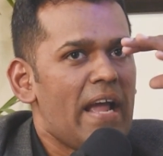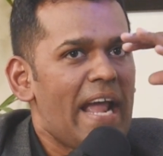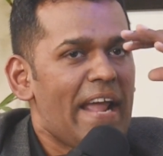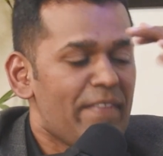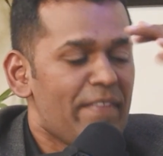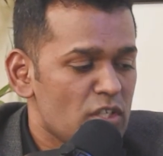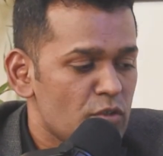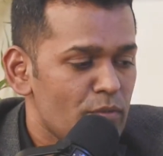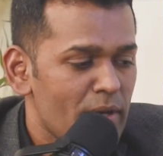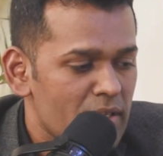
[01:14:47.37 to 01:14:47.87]

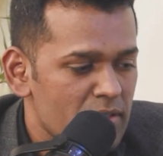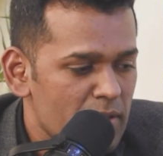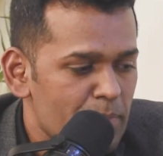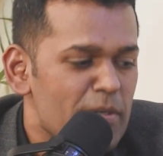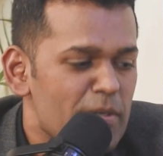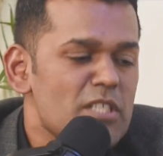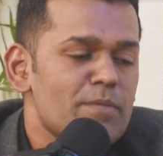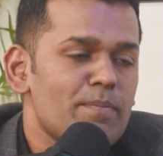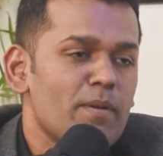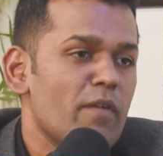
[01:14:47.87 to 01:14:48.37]
And that's where the
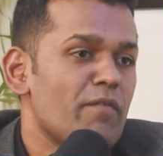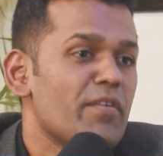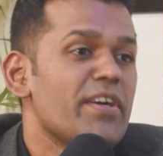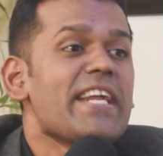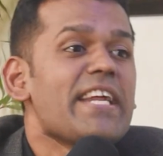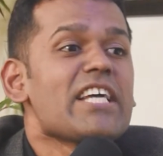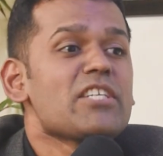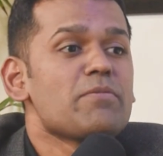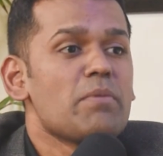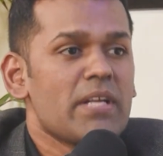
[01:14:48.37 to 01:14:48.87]
principle of
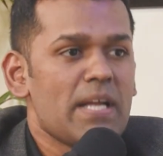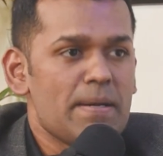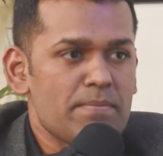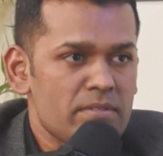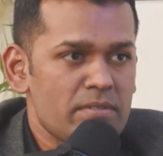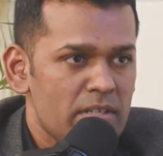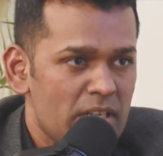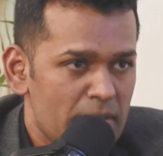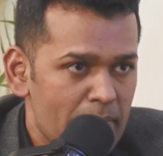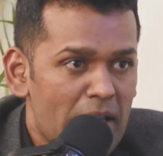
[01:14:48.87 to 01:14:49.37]
detachment
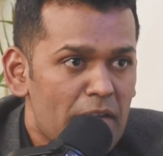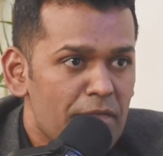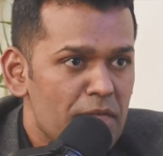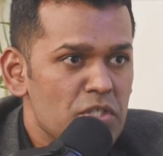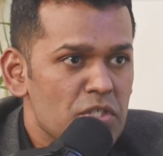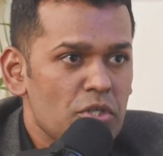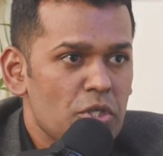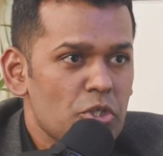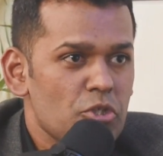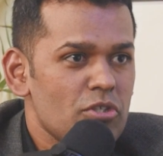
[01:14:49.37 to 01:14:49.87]
comes in
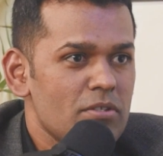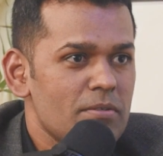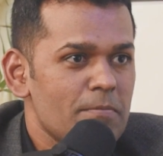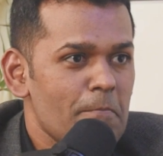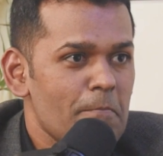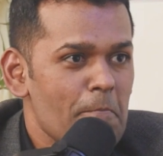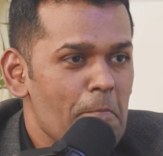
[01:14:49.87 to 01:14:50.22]
manifestation.